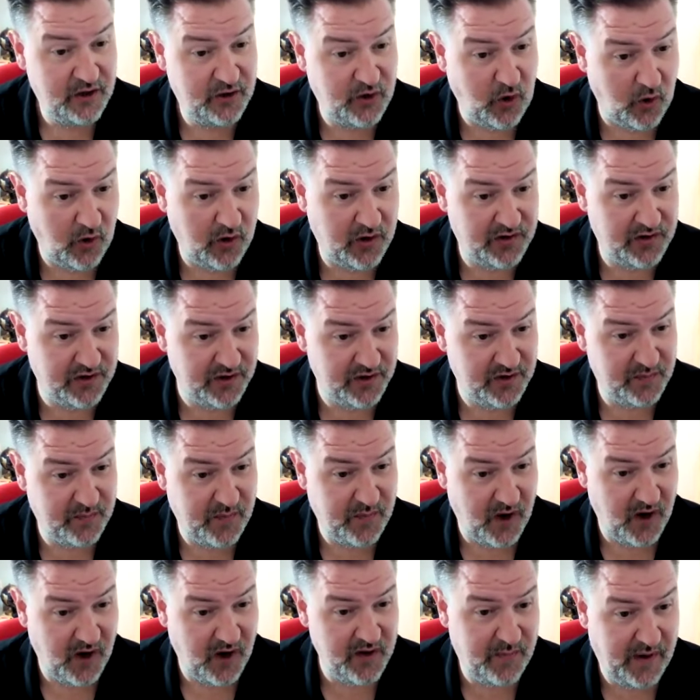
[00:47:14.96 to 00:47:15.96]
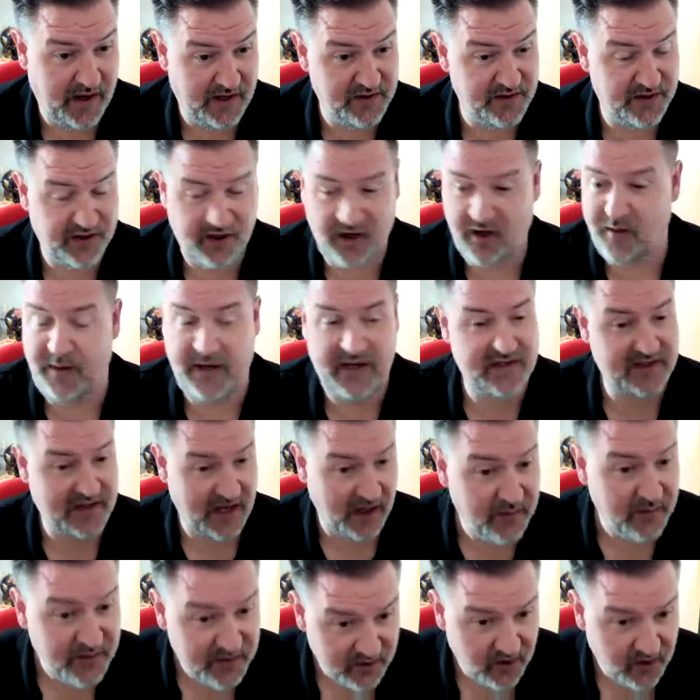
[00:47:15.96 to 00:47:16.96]
doctored by the Pentagon. I mean, it
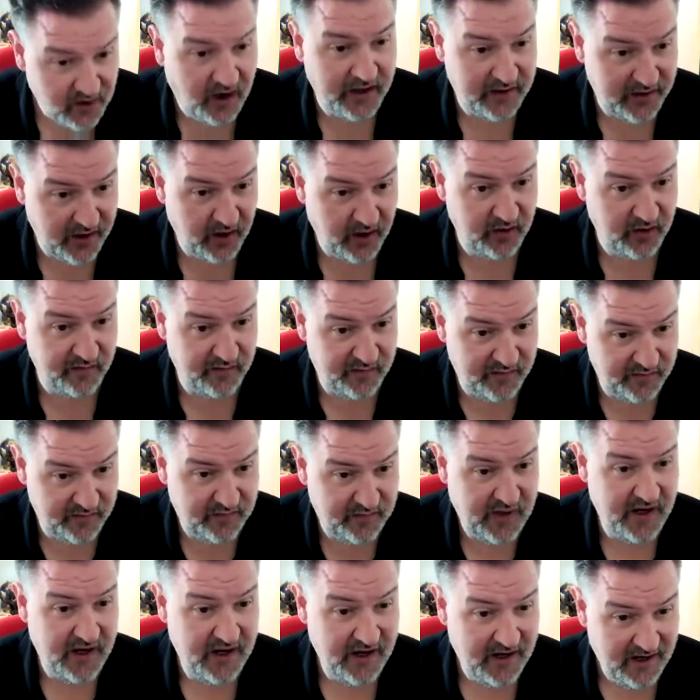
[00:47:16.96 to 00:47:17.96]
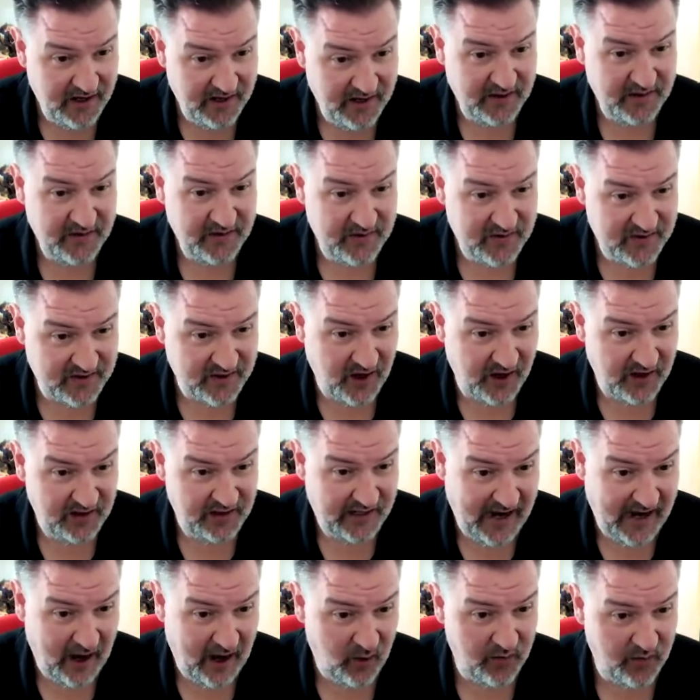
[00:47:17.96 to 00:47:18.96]
sounds like kind of
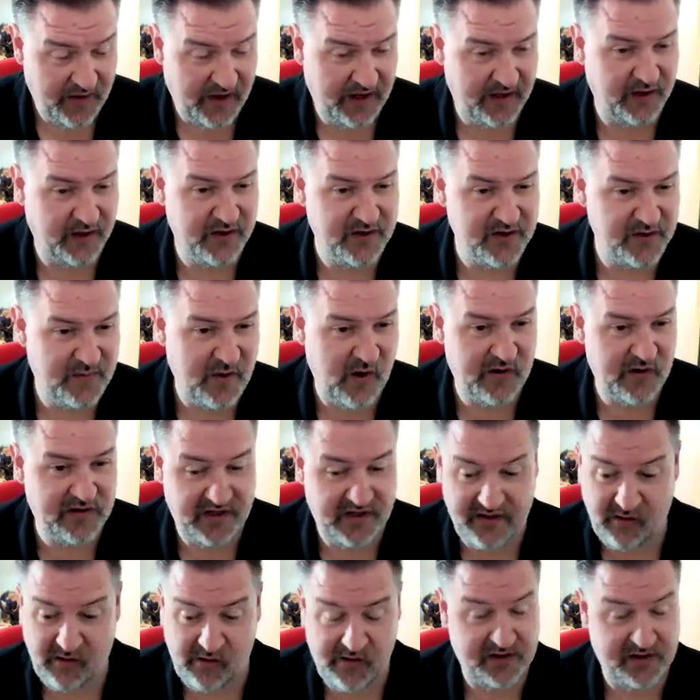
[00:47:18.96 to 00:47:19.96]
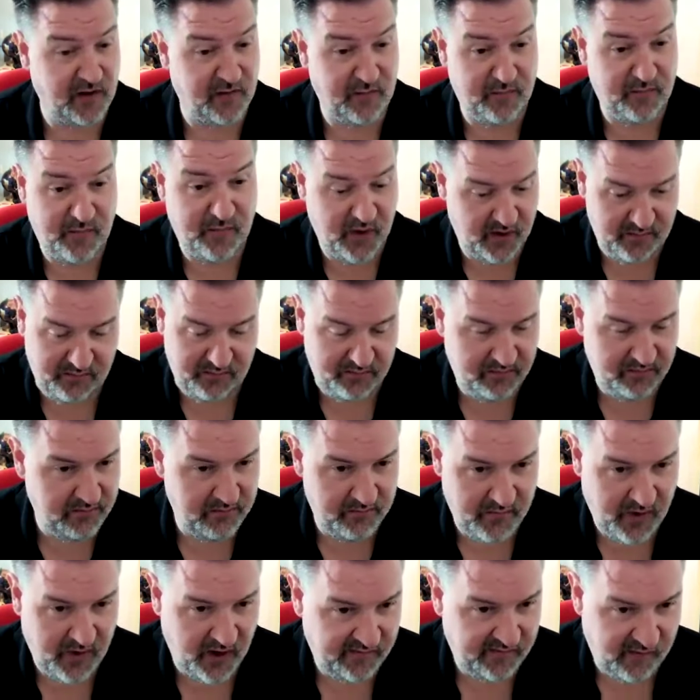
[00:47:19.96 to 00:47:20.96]
slightly out there conspiracy theory stuff, but
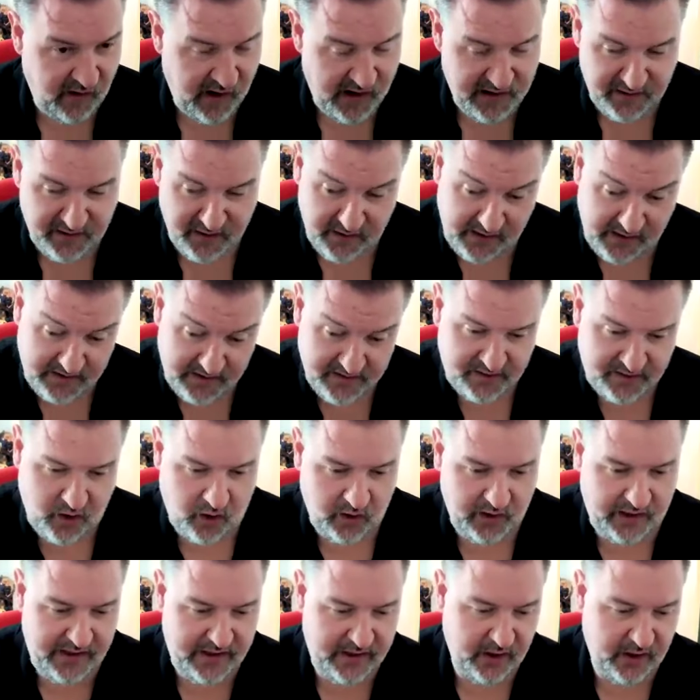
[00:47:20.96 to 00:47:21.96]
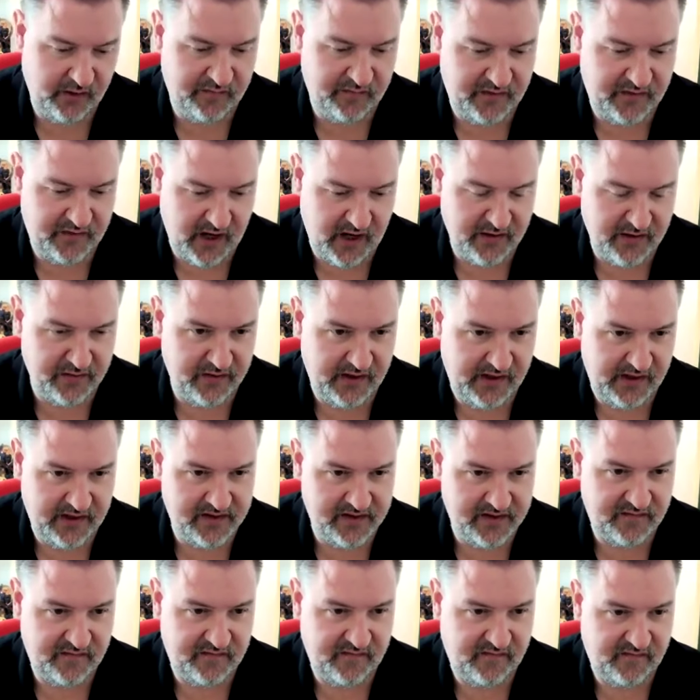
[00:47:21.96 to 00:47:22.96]
my friend and his colleague have done
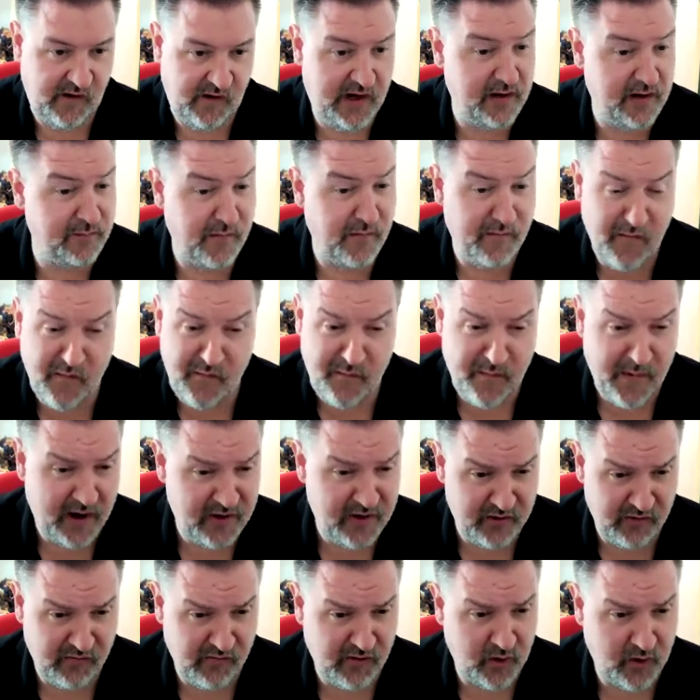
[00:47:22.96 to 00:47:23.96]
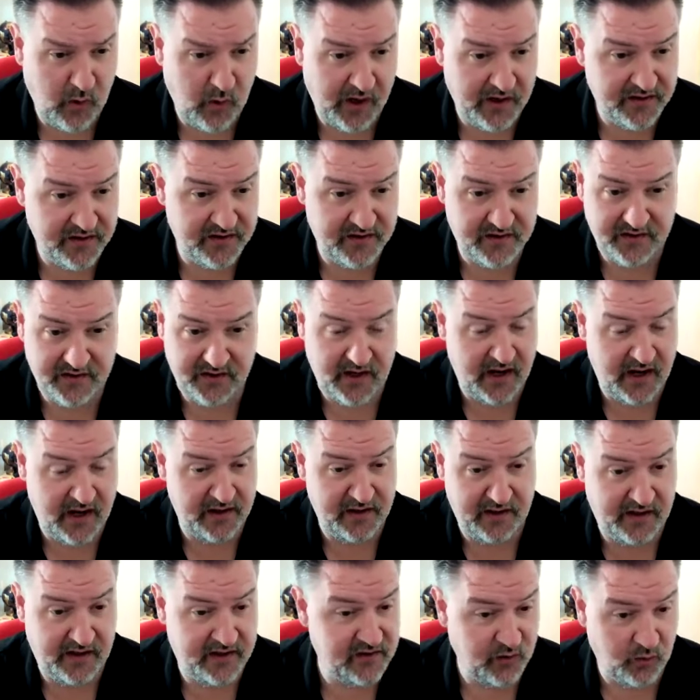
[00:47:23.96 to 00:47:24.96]
these freedom of information requests, and
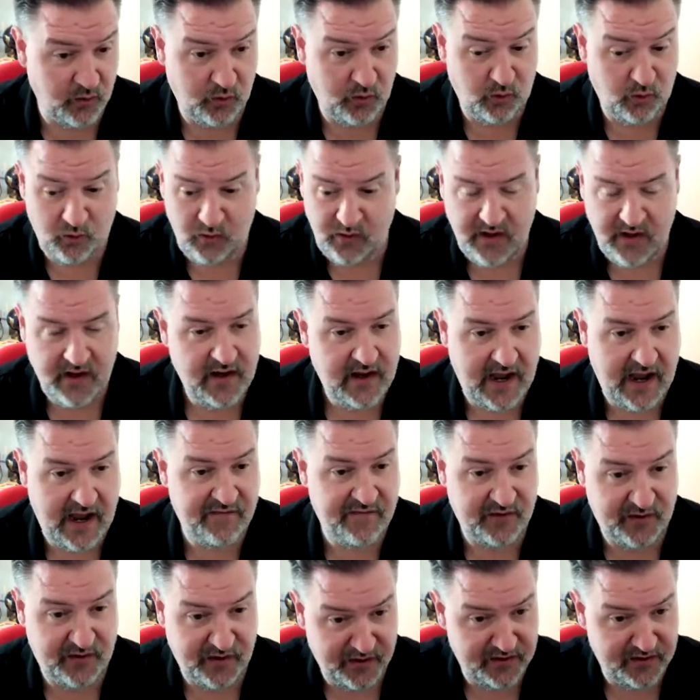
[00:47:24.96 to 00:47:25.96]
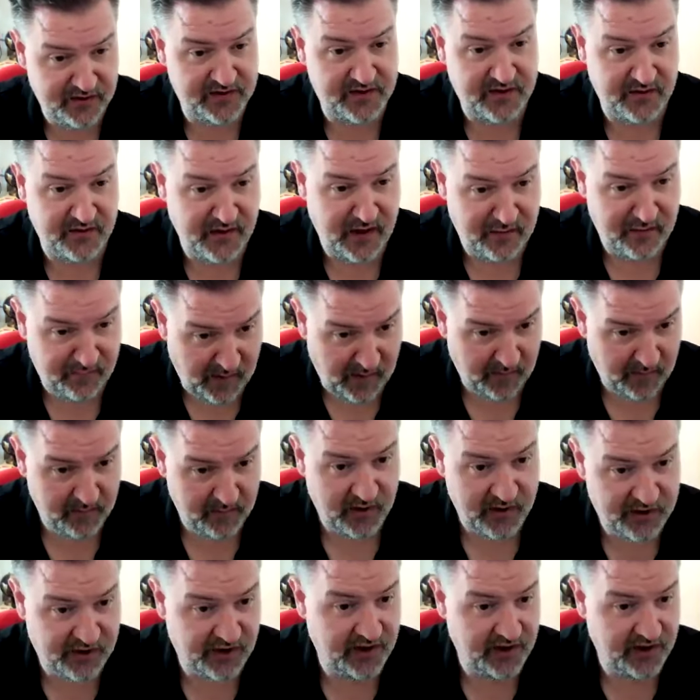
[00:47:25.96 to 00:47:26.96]
it is all evidenced, and they've
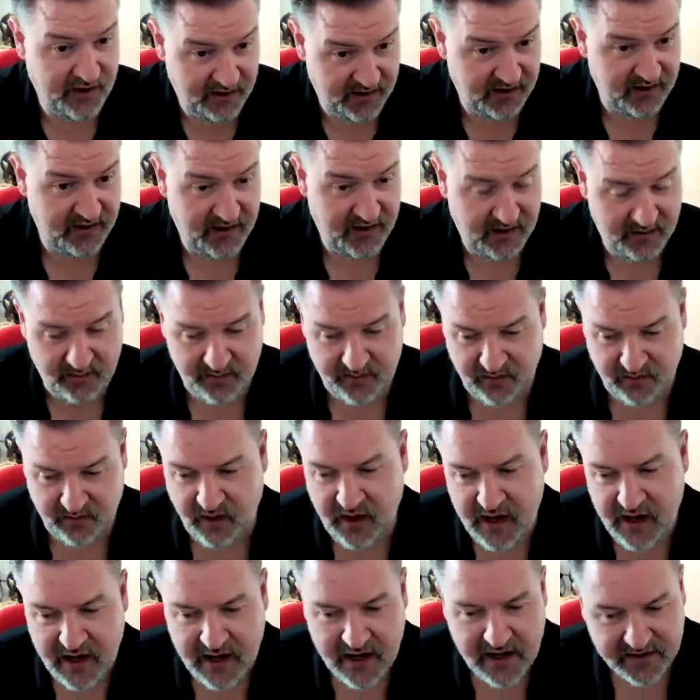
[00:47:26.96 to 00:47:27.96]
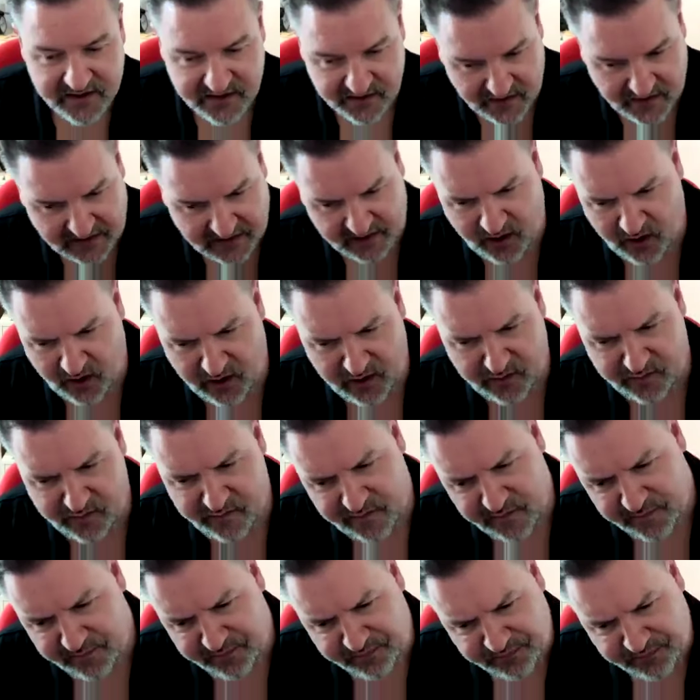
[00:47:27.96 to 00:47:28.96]
published it, and it, it was all... so that kind
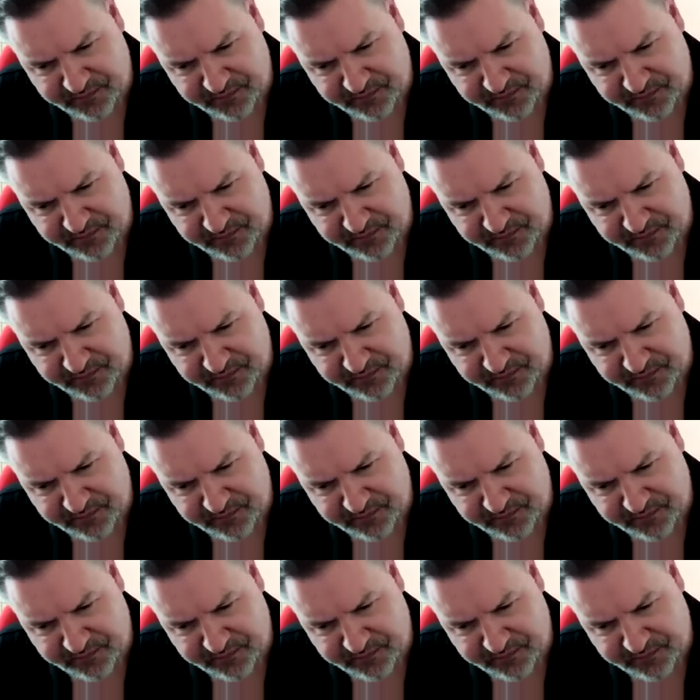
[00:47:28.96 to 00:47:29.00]
of